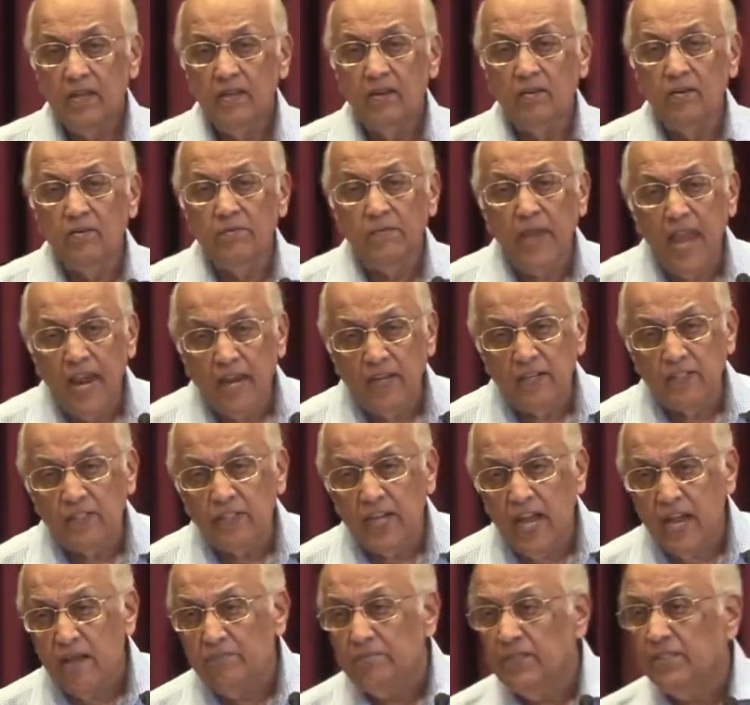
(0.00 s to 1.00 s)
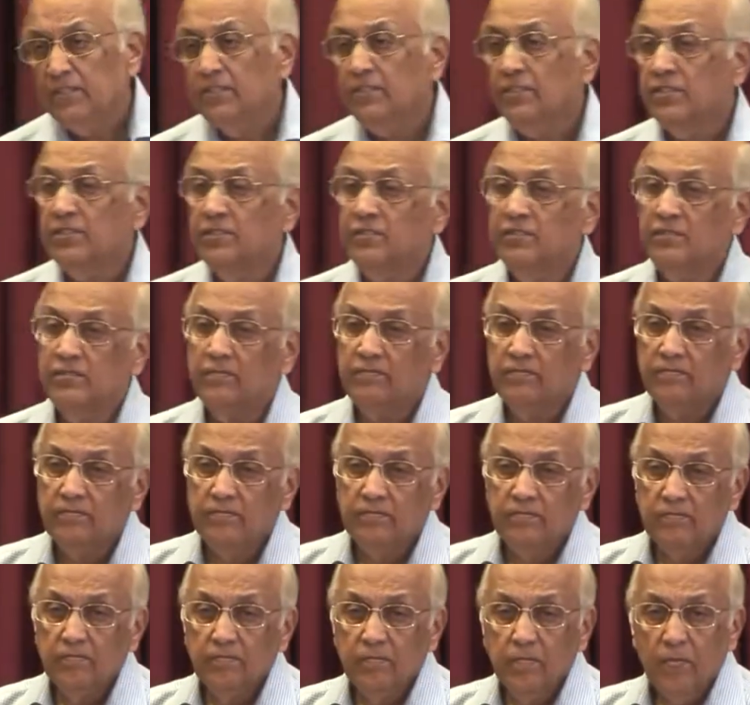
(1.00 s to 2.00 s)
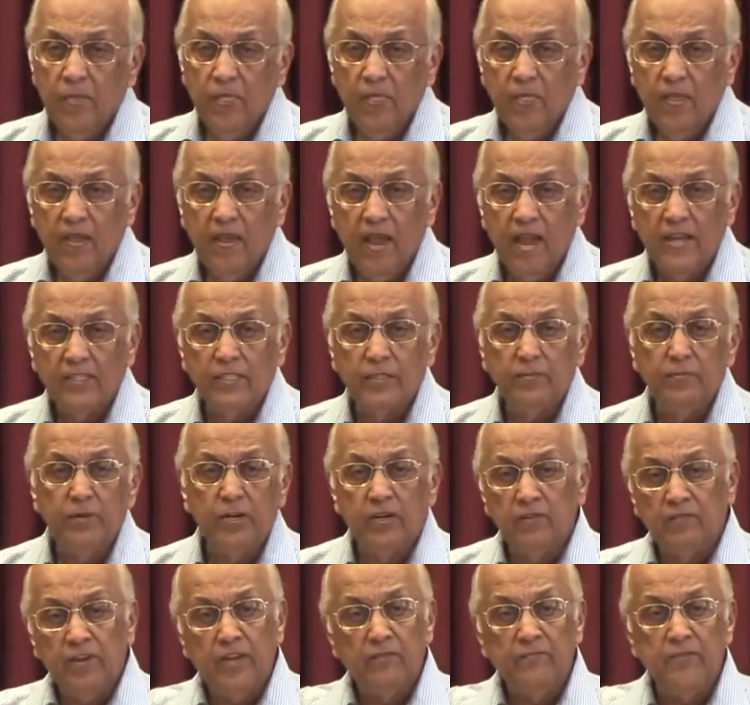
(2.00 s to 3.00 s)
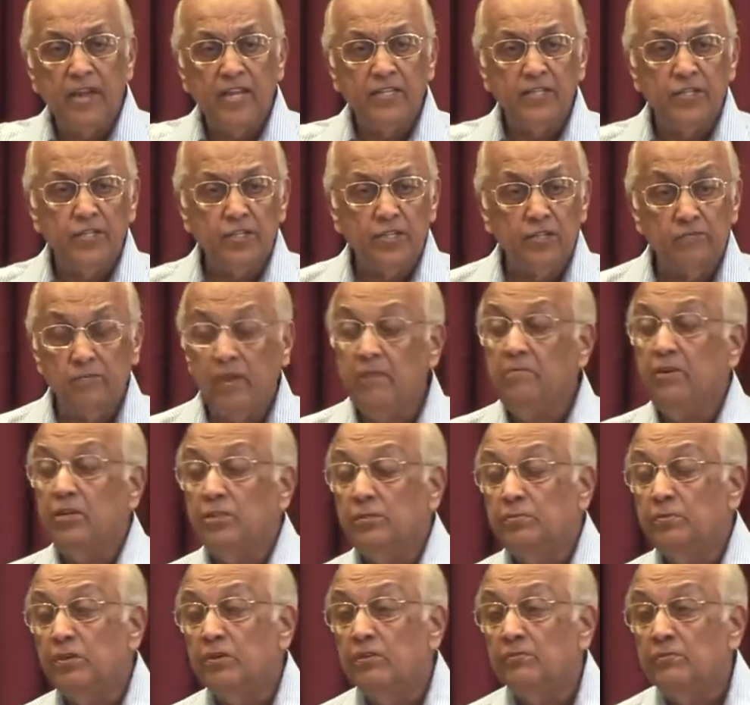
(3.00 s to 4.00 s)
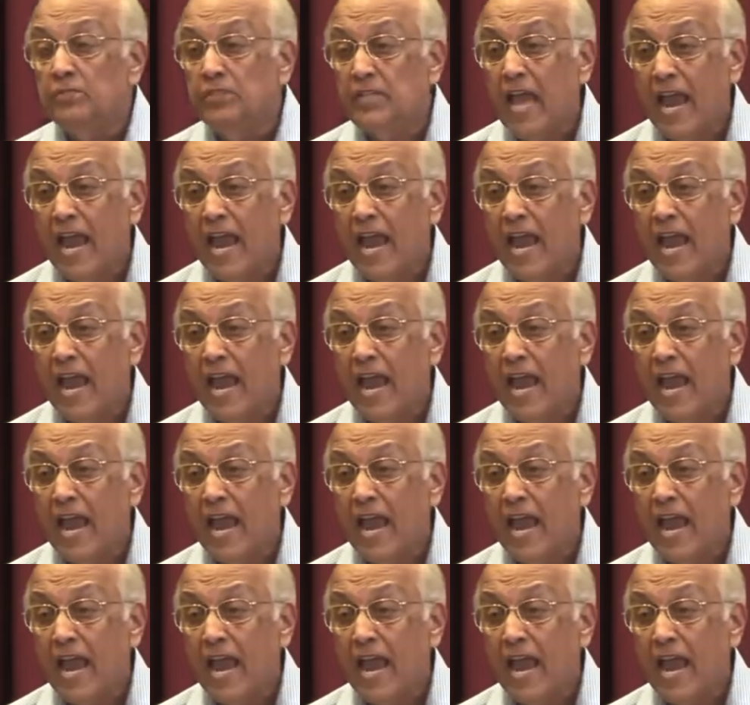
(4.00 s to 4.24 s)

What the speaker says: Don't make disciples. They have a spirit of adventure, maybe a spirit of